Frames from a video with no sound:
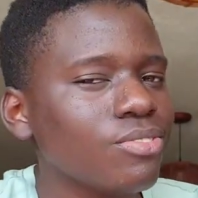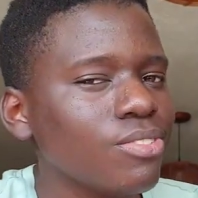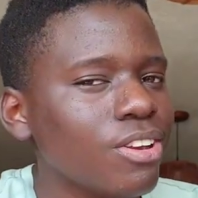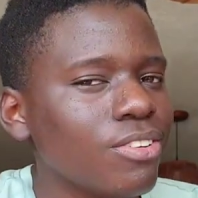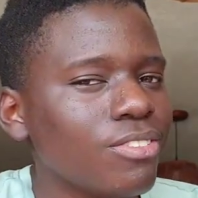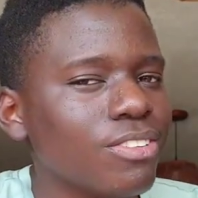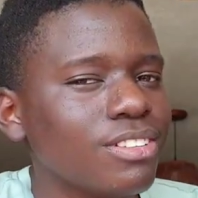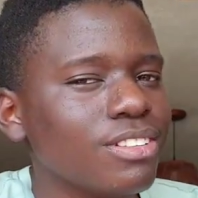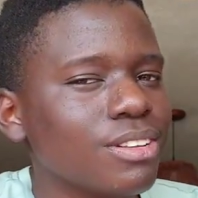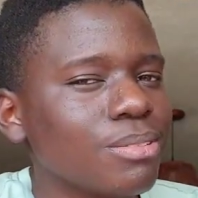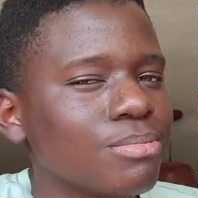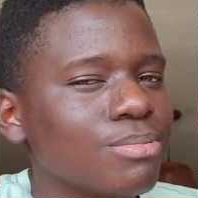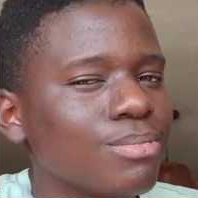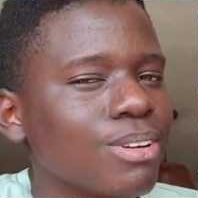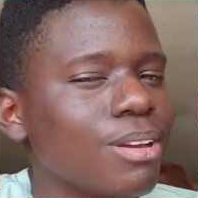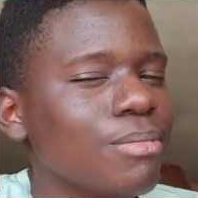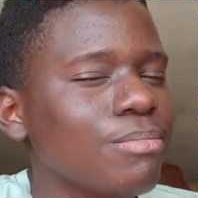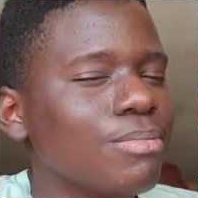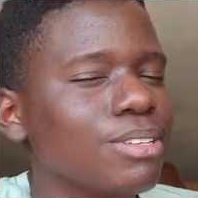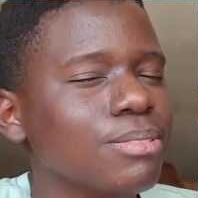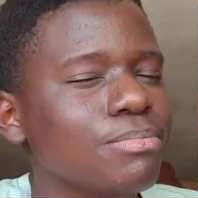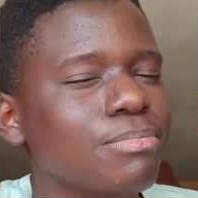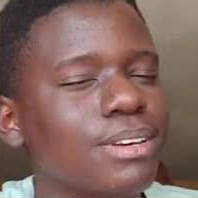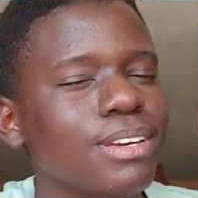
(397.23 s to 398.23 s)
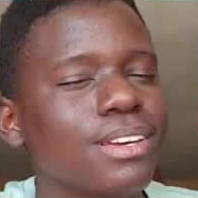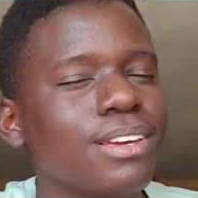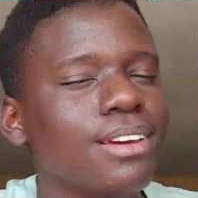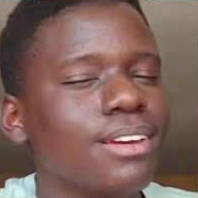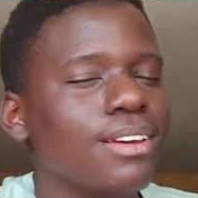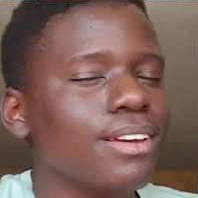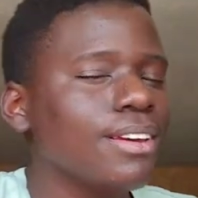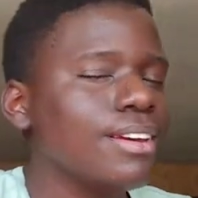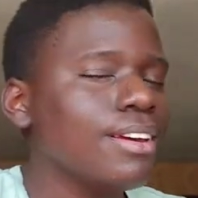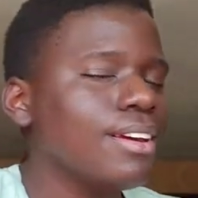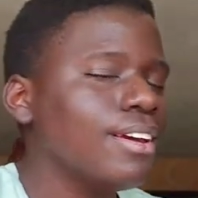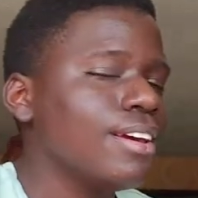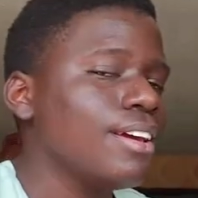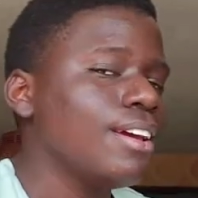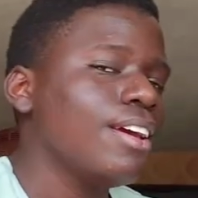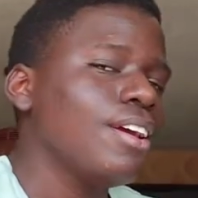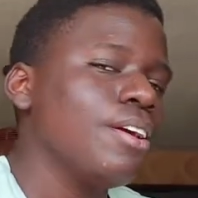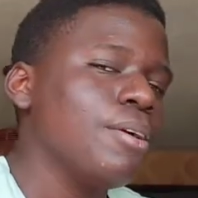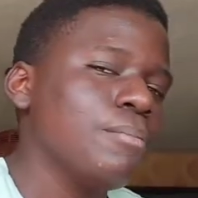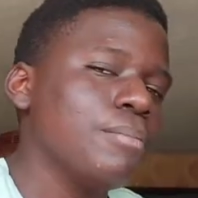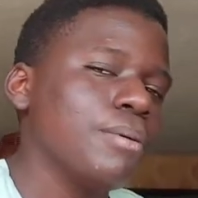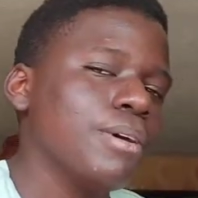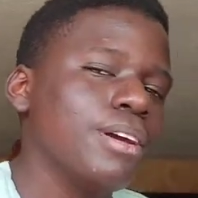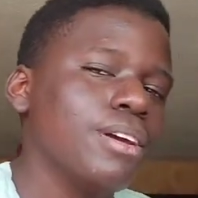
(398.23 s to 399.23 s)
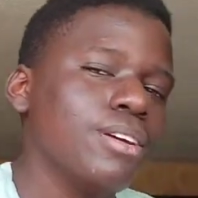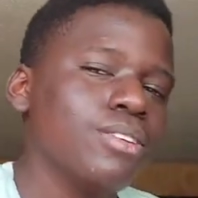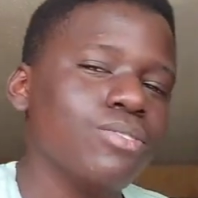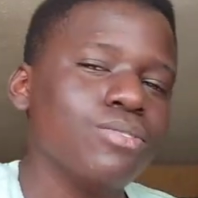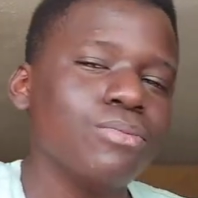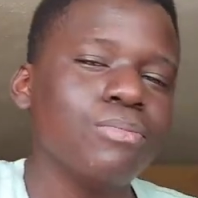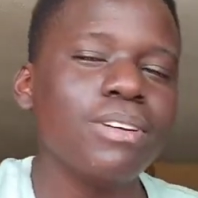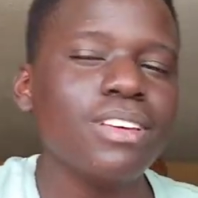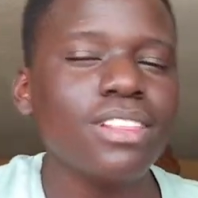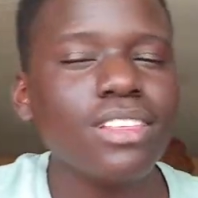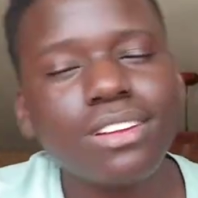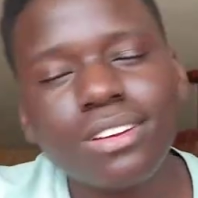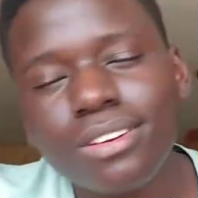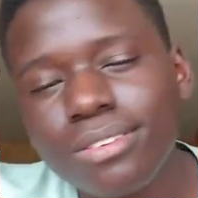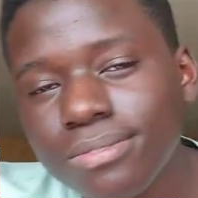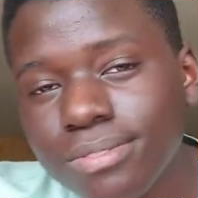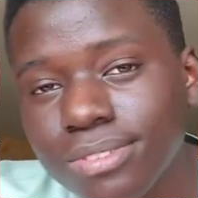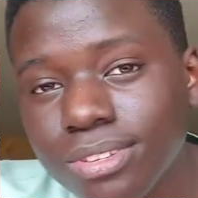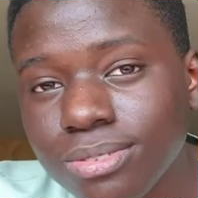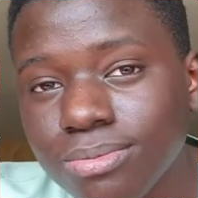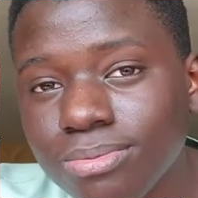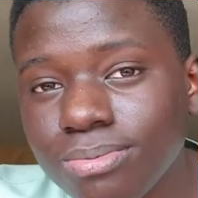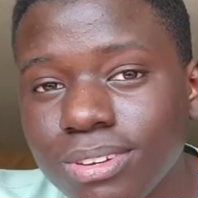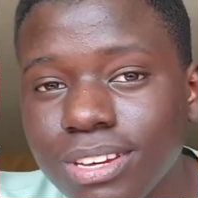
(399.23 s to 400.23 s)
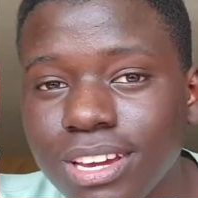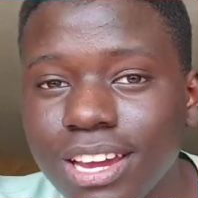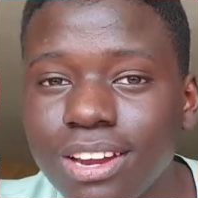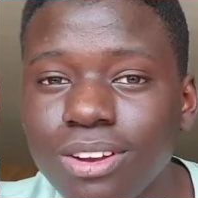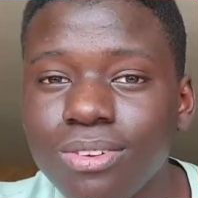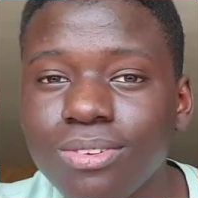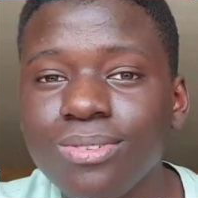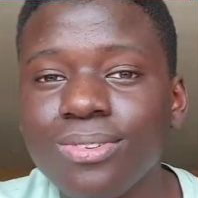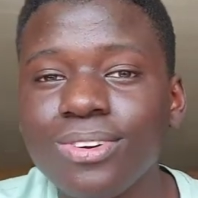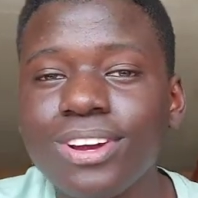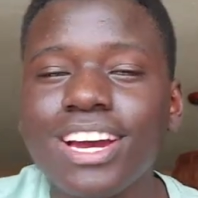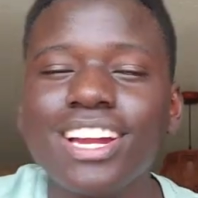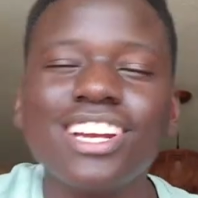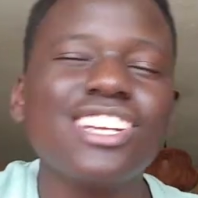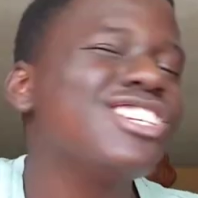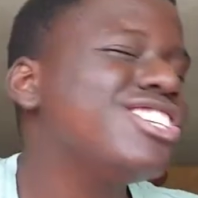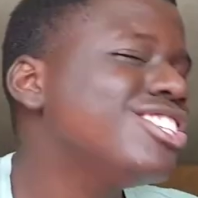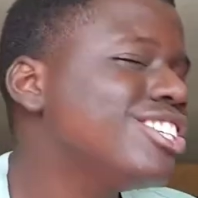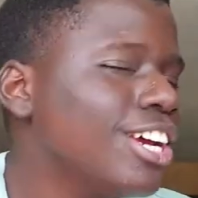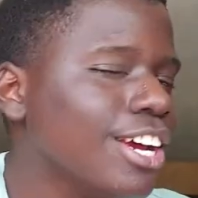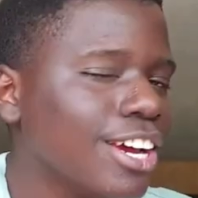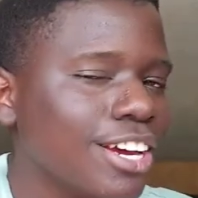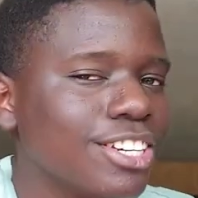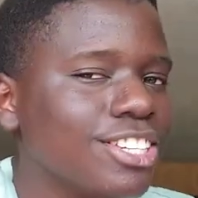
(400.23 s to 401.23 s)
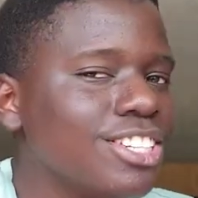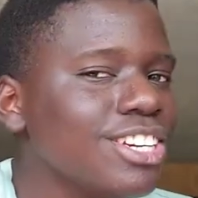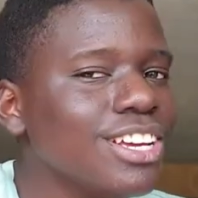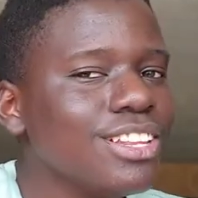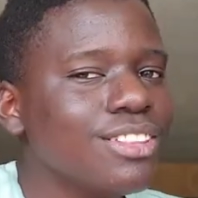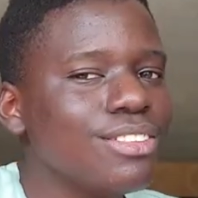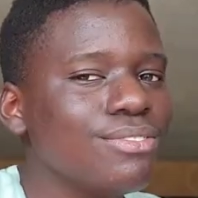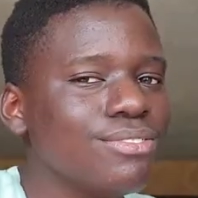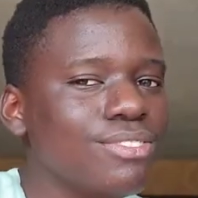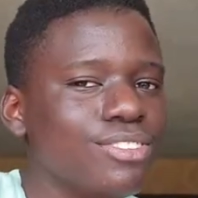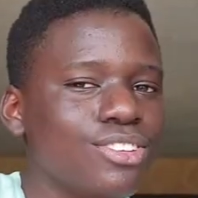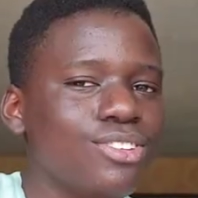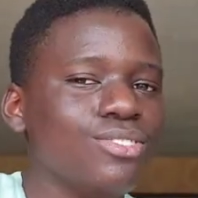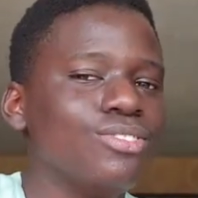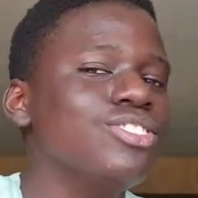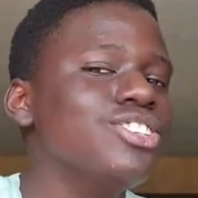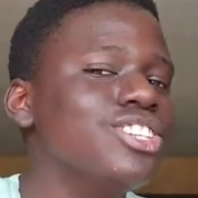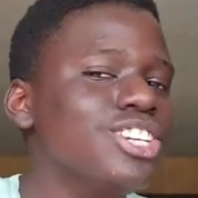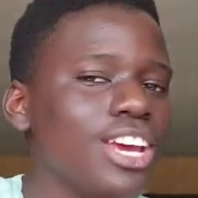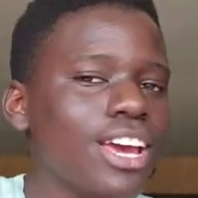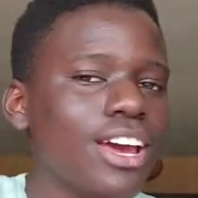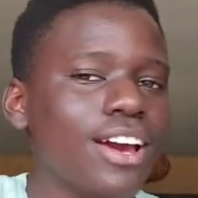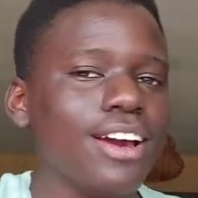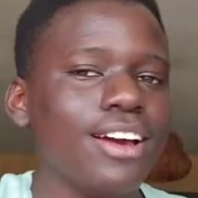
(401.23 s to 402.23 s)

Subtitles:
subscribers peke by the end of this week. I know you can share the video, share